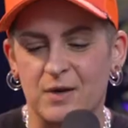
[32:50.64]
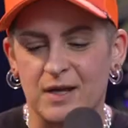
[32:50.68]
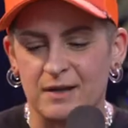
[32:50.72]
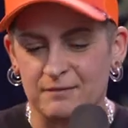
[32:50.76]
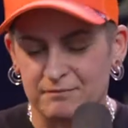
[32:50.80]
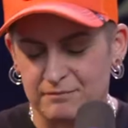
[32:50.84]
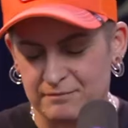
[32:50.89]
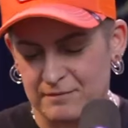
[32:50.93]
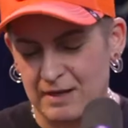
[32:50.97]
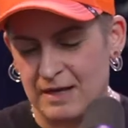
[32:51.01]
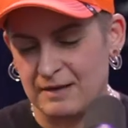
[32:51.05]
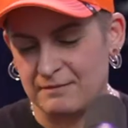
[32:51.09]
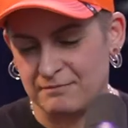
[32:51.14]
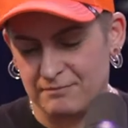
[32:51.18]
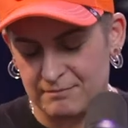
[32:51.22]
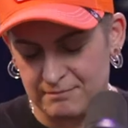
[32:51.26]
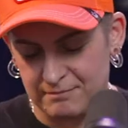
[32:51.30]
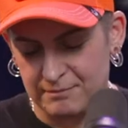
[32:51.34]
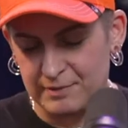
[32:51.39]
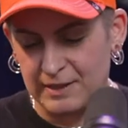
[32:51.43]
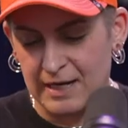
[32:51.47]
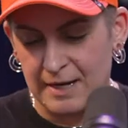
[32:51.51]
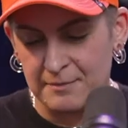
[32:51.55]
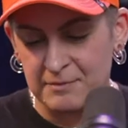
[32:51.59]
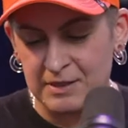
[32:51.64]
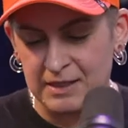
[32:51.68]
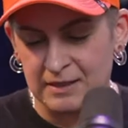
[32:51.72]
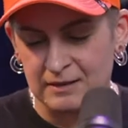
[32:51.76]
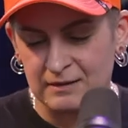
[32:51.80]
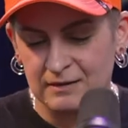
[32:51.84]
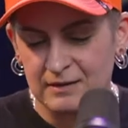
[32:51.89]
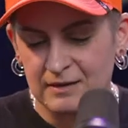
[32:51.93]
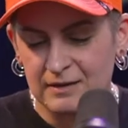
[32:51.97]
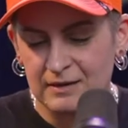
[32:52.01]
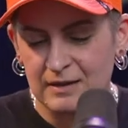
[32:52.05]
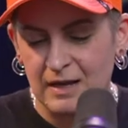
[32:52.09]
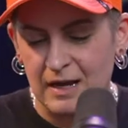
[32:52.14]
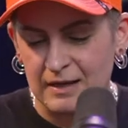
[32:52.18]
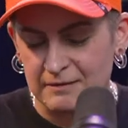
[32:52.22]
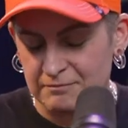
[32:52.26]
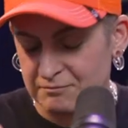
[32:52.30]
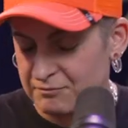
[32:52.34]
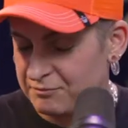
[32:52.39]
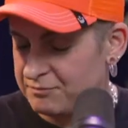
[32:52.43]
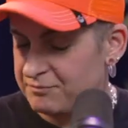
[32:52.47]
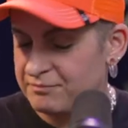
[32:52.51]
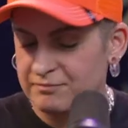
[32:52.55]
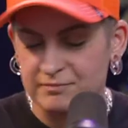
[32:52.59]
I as
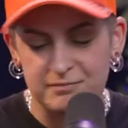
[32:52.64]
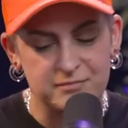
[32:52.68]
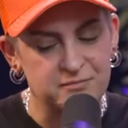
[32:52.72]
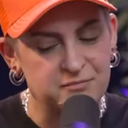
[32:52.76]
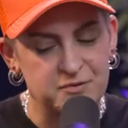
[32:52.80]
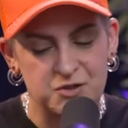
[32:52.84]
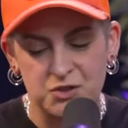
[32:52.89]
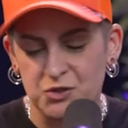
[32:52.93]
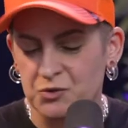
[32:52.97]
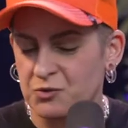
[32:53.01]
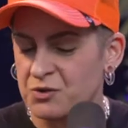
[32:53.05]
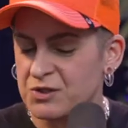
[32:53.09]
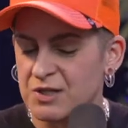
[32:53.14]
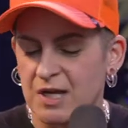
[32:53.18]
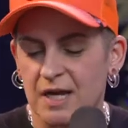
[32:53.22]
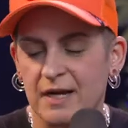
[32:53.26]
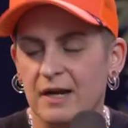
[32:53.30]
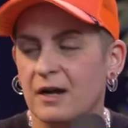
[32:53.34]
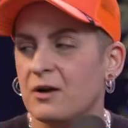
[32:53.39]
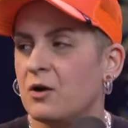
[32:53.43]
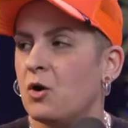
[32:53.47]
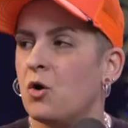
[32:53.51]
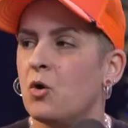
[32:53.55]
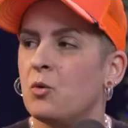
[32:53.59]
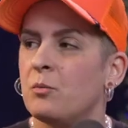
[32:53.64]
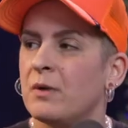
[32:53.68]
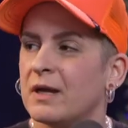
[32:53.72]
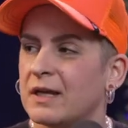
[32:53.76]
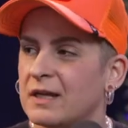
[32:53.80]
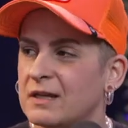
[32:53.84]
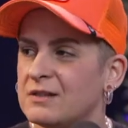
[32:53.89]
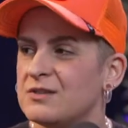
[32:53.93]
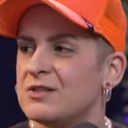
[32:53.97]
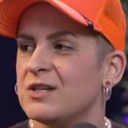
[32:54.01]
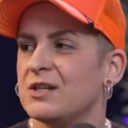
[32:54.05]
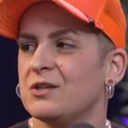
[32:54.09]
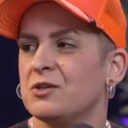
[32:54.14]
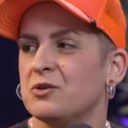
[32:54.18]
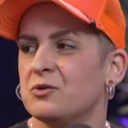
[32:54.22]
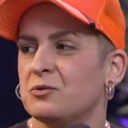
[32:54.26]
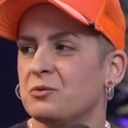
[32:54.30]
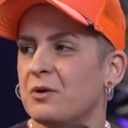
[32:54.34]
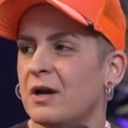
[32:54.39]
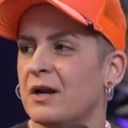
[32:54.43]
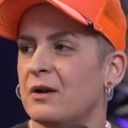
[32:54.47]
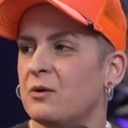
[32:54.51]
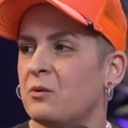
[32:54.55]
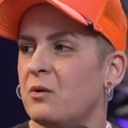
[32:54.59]
soon as I got home, I continued
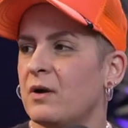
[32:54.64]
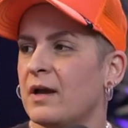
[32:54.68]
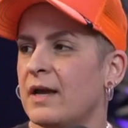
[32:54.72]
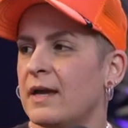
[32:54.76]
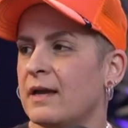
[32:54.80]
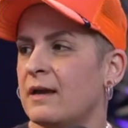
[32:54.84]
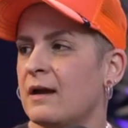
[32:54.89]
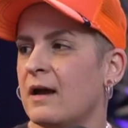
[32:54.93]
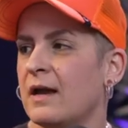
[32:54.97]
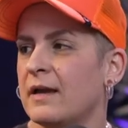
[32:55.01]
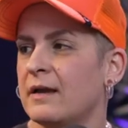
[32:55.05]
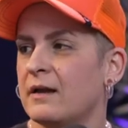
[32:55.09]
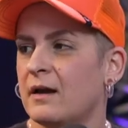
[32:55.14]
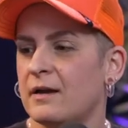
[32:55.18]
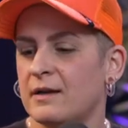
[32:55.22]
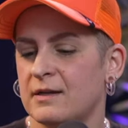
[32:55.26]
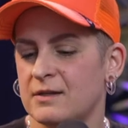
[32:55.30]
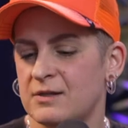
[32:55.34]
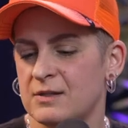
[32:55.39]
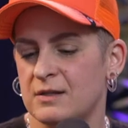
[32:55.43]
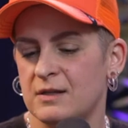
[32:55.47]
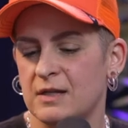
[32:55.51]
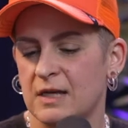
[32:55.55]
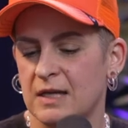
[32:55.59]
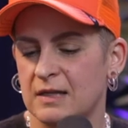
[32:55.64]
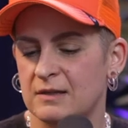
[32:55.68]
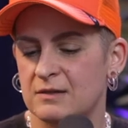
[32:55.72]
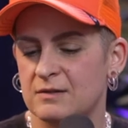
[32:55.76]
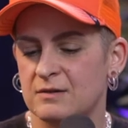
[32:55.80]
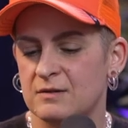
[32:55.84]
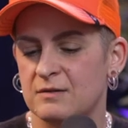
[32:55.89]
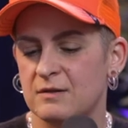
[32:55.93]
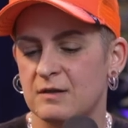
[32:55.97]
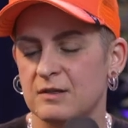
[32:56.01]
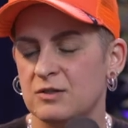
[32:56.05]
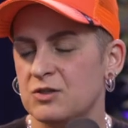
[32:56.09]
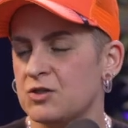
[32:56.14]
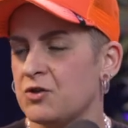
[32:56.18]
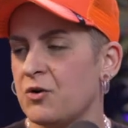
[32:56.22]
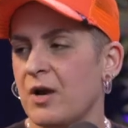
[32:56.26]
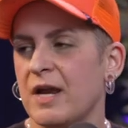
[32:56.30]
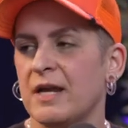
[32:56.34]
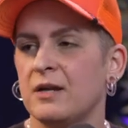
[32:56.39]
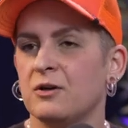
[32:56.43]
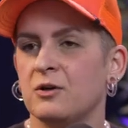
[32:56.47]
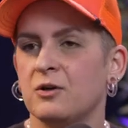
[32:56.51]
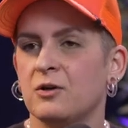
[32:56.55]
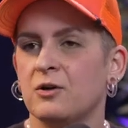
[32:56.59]
right away. I got into that
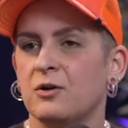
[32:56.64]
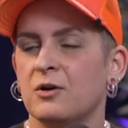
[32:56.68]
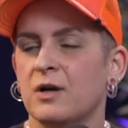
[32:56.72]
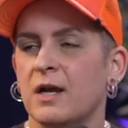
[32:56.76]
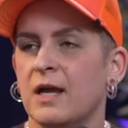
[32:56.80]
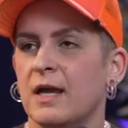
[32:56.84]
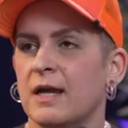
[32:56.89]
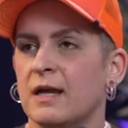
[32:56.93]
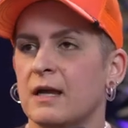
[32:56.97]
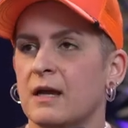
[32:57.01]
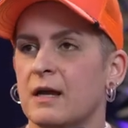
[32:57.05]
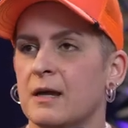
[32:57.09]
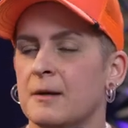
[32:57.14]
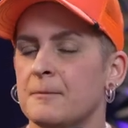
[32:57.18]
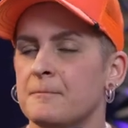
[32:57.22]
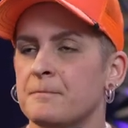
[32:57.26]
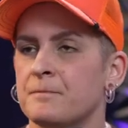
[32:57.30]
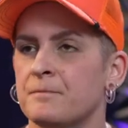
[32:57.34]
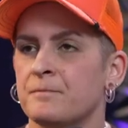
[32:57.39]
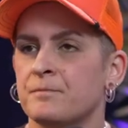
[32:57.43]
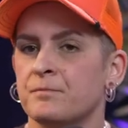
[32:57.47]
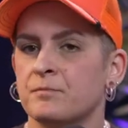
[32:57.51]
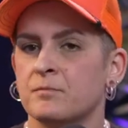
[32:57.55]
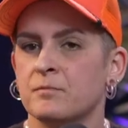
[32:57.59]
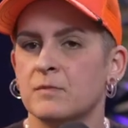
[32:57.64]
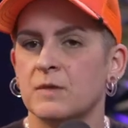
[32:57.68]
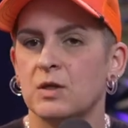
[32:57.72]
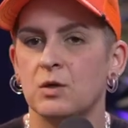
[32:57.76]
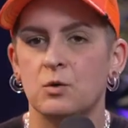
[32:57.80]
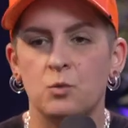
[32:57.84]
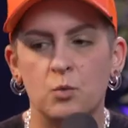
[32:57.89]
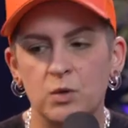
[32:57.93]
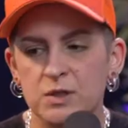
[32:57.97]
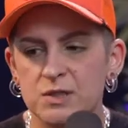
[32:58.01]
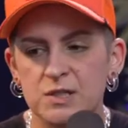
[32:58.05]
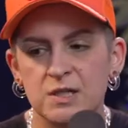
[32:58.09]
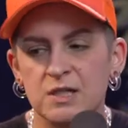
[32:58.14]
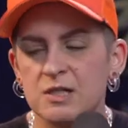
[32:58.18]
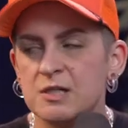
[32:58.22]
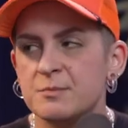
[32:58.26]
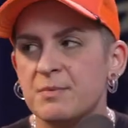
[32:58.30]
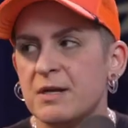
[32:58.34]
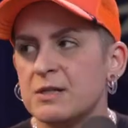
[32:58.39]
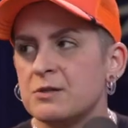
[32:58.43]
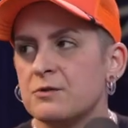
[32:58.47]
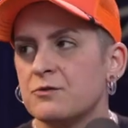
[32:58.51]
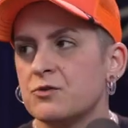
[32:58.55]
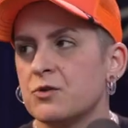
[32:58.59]
trainer and it wasn't an
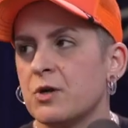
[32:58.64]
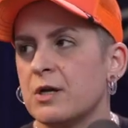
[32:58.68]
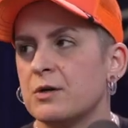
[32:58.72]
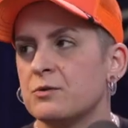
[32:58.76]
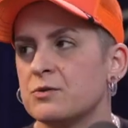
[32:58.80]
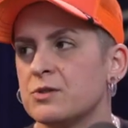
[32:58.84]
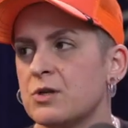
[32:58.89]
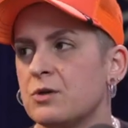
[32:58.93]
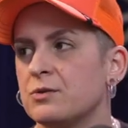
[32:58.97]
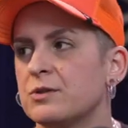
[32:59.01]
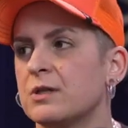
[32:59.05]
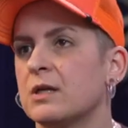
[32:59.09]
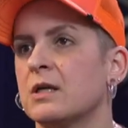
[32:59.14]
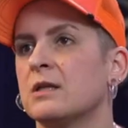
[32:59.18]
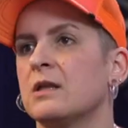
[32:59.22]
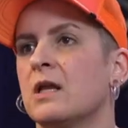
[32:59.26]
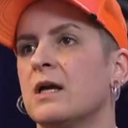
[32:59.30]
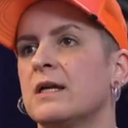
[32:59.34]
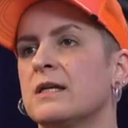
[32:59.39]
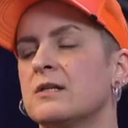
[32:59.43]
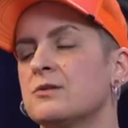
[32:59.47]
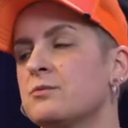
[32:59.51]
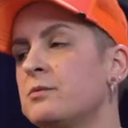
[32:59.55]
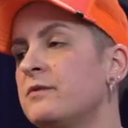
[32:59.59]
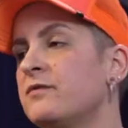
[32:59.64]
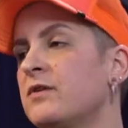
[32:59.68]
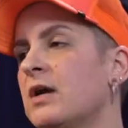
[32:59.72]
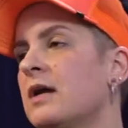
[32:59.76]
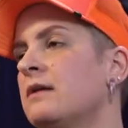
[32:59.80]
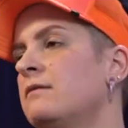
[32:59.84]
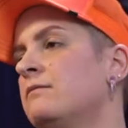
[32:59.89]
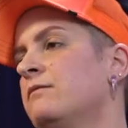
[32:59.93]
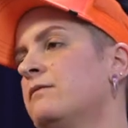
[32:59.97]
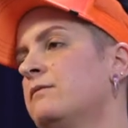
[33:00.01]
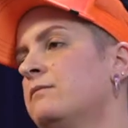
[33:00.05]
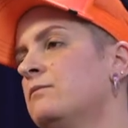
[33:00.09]
expensive trainer. It was all done online because we've got